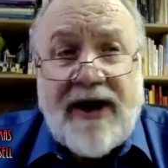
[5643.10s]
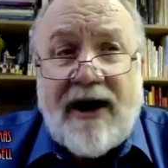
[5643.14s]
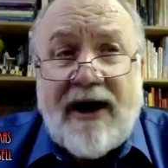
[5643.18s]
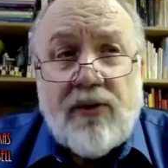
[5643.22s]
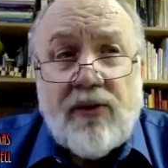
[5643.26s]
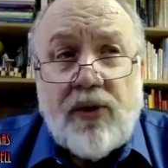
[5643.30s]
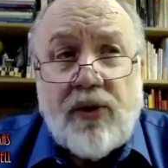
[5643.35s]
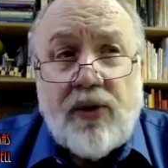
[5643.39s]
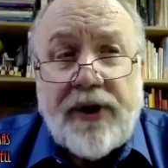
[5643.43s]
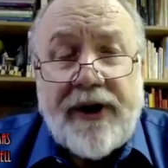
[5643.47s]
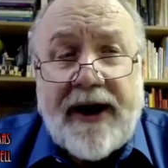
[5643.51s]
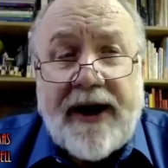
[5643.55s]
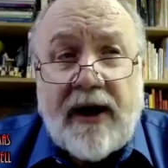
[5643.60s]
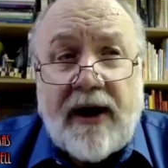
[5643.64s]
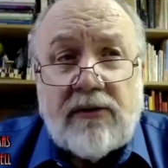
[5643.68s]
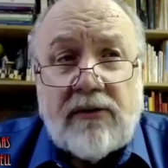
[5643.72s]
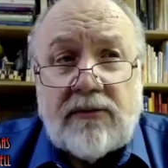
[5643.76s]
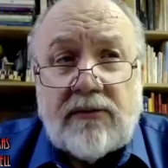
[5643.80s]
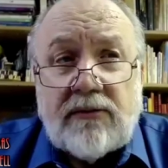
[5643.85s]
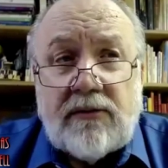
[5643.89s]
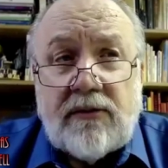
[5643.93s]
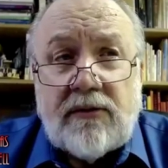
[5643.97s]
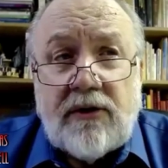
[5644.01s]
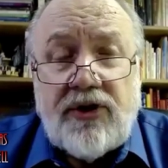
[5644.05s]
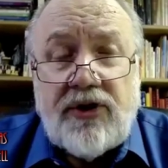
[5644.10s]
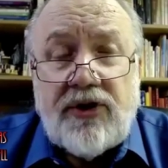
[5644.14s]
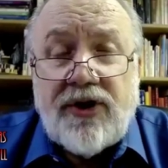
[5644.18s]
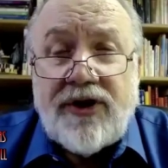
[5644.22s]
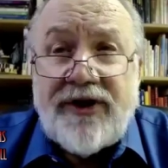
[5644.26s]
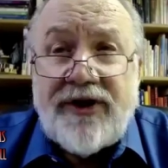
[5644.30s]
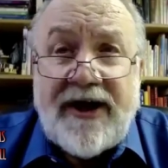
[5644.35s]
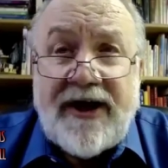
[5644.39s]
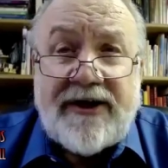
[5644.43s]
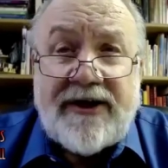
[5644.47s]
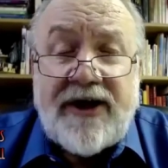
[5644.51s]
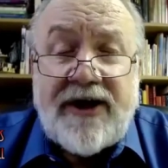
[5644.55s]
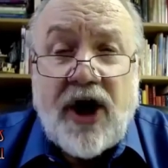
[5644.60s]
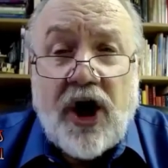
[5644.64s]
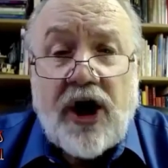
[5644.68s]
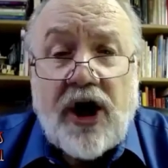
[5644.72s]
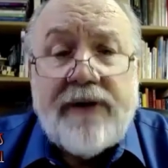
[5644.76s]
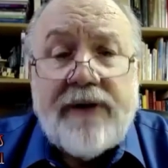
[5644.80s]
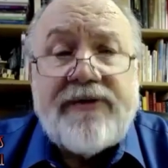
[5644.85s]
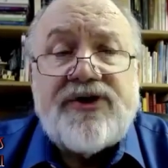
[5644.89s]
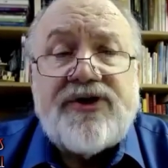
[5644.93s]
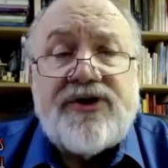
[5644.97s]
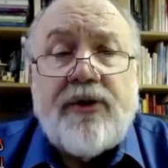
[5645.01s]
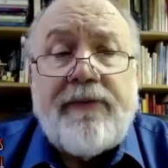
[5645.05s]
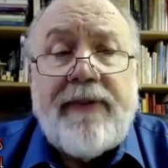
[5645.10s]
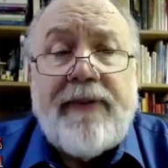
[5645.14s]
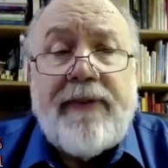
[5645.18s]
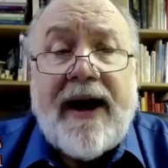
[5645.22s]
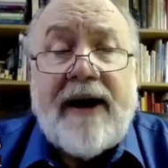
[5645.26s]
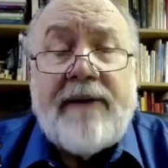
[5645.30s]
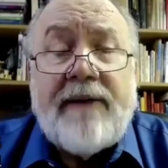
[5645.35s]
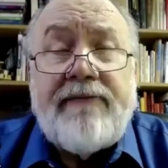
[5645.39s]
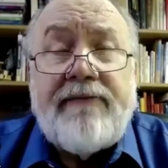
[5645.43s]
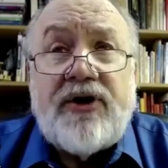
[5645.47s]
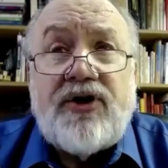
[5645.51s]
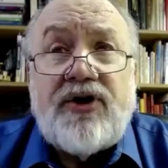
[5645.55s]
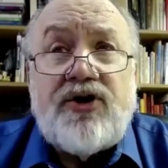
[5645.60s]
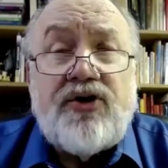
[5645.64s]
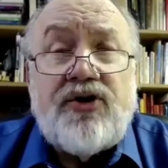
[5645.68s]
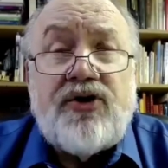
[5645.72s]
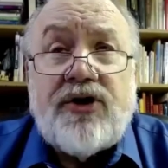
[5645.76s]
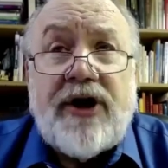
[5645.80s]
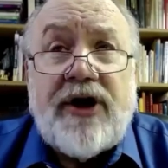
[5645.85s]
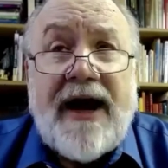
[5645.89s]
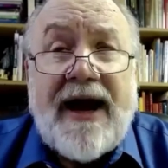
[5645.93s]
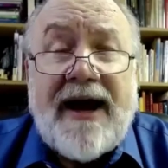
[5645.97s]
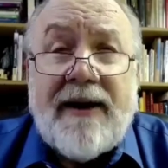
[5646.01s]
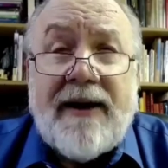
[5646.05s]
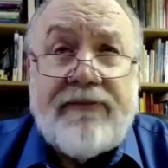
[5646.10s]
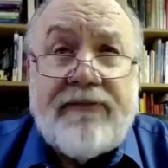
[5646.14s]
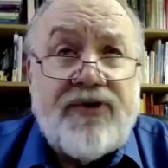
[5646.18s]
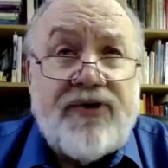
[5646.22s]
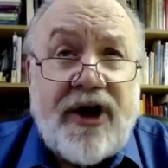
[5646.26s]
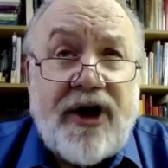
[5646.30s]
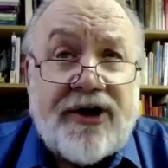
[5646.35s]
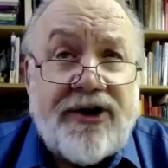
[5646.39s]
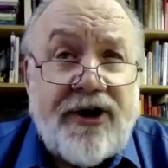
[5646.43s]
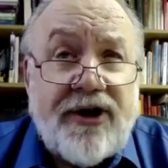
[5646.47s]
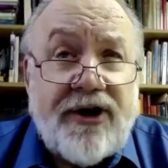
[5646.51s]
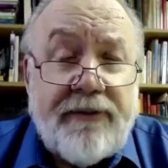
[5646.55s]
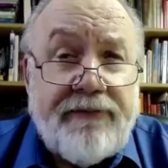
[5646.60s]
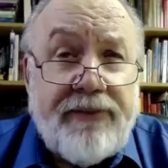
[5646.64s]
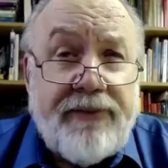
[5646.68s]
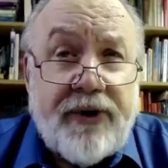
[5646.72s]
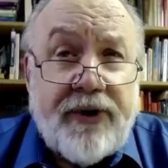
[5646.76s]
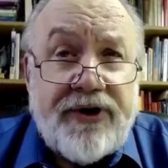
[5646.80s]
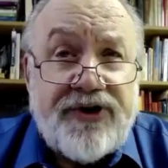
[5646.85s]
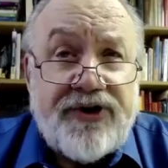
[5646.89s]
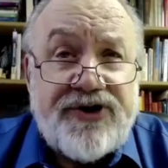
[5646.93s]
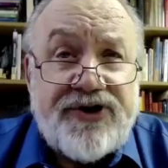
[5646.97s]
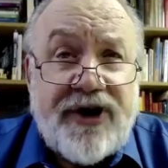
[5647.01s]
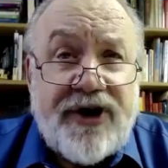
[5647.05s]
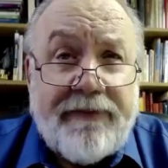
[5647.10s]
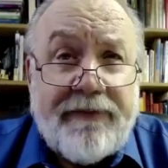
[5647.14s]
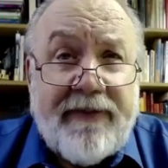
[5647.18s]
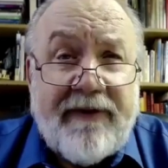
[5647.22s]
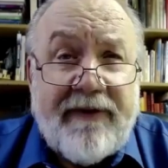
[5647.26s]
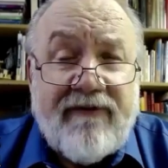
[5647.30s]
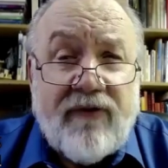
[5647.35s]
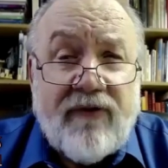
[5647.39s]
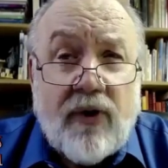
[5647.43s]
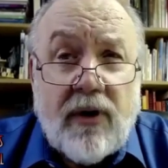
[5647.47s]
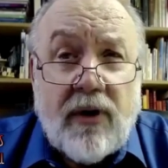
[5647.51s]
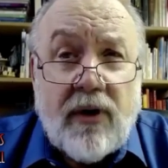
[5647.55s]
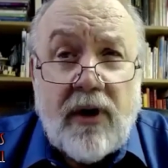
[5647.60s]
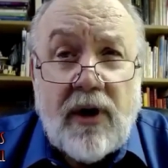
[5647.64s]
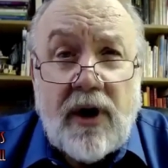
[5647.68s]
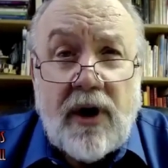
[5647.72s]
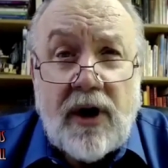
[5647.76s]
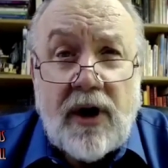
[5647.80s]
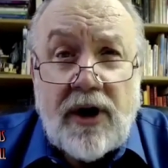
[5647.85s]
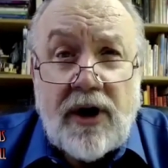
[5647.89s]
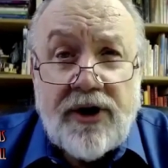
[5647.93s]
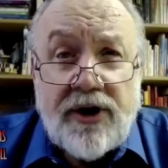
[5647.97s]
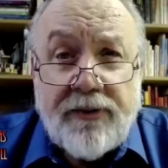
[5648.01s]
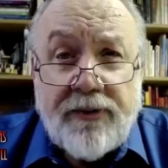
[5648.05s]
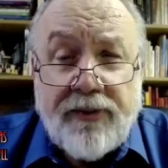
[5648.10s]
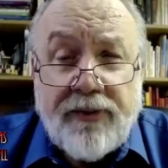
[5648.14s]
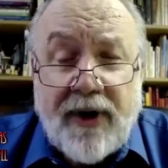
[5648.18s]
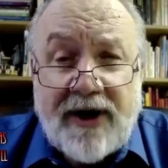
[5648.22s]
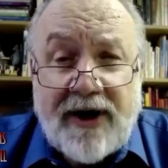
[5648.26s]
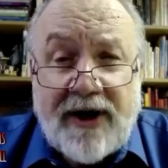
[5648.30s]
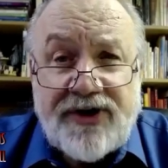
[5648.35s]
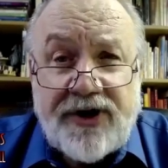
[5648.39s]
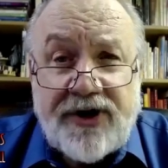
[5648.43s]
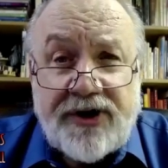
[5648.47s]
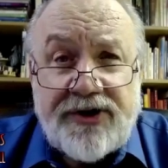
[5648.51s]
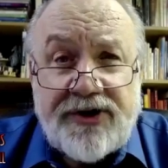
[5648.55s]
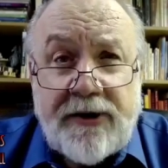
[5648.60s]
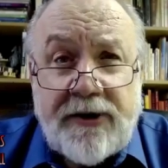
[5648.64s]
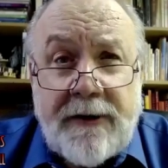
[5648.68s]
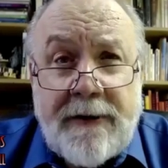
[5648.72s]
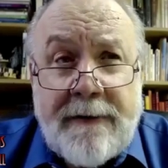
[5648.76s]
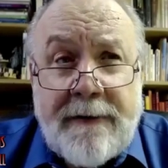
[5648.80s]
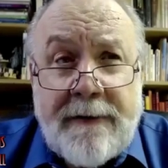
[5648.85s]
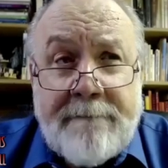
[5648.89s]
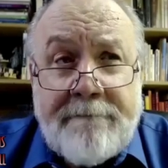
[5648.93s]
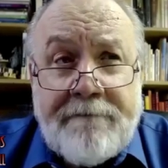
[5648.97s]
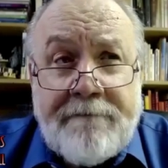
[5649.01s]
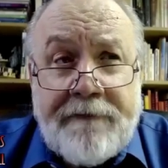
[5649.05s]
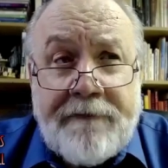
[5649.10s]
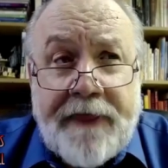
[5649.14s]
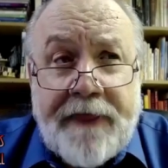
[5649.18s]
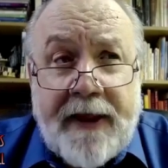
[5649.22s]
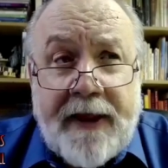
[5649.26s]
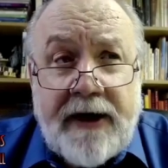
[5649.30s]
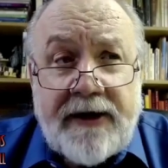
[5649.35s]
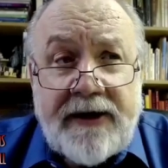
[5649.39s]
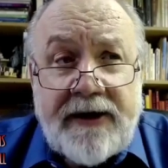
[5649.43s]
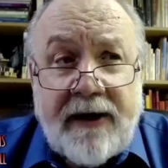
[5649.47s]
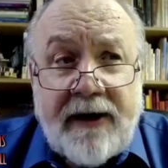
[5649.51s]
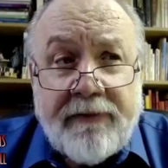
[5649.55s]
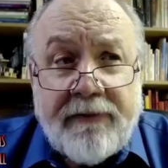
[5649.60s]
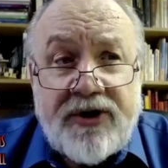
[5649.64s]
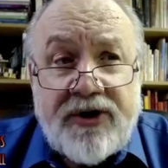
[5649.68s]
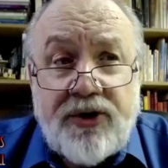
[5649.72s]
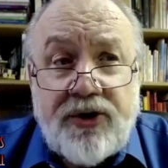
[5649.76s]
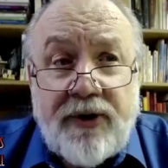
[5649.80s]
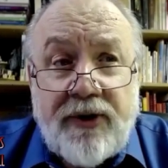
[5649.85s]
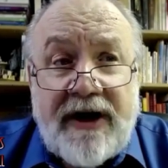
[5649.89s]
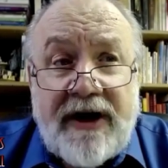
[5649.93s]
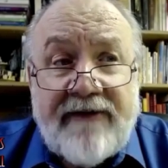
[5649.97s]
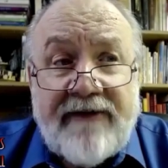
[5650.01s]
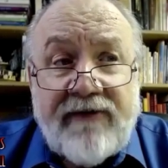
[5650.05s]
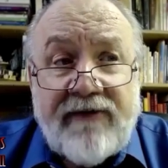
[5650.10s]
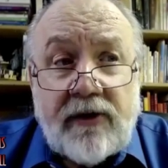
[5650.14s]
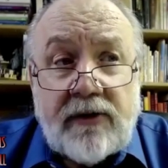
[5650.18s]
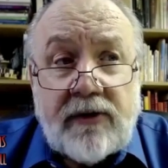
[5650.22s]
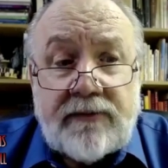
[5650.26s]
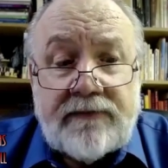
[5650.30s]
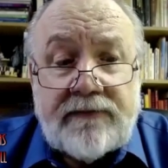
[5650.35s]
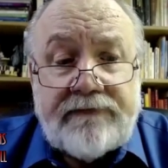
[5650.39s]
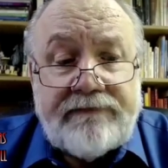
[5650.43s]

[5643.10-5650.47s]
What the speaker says: rule it out. You can think the arguments are bad, but you can't object to them putting a step before the process. Number two, evil.